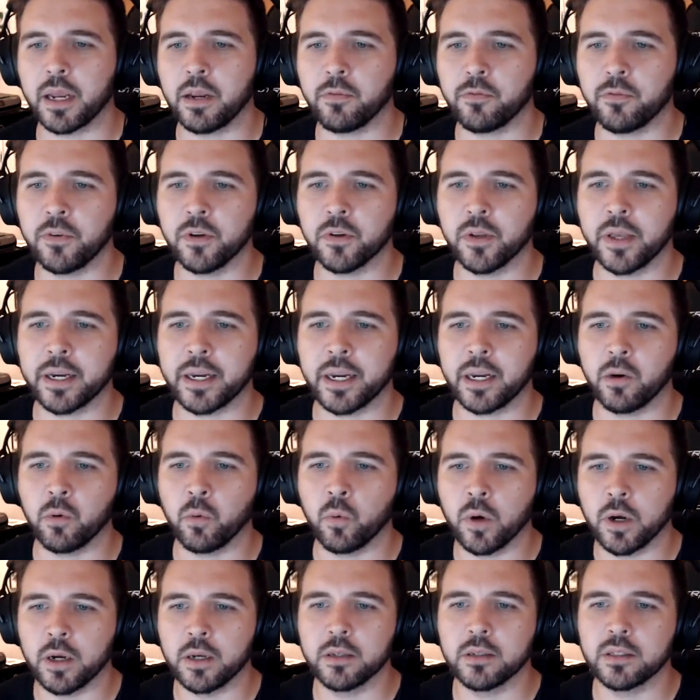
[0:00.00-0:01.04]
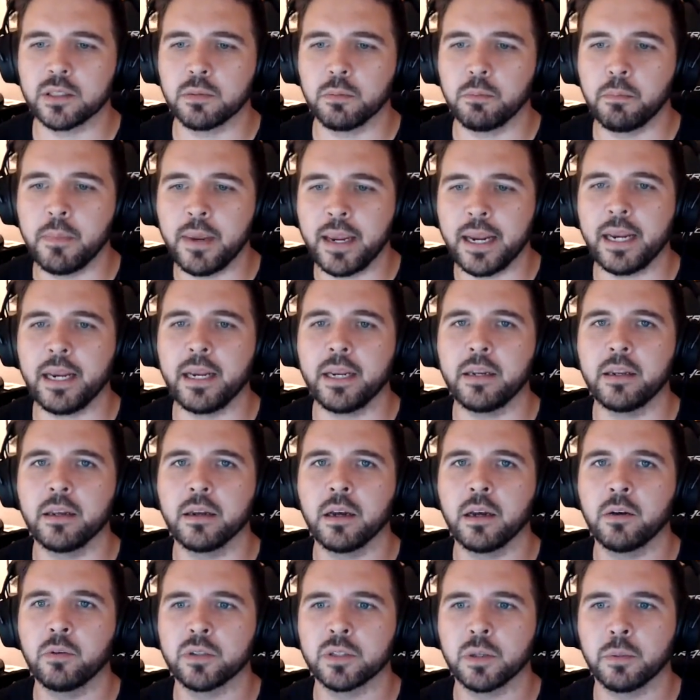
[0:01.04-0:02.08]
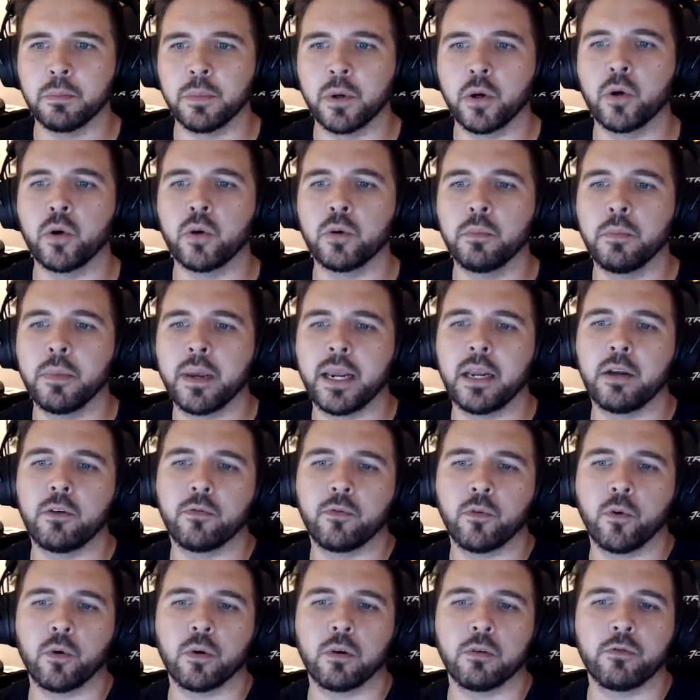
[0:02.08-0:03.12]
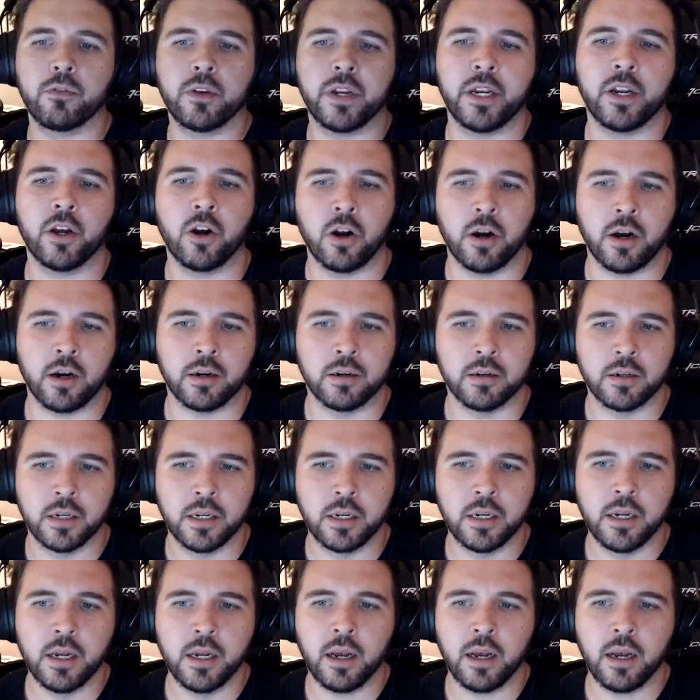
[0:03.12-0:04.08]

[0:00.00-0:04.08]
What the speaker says: But I feel like it was a mode made for VR.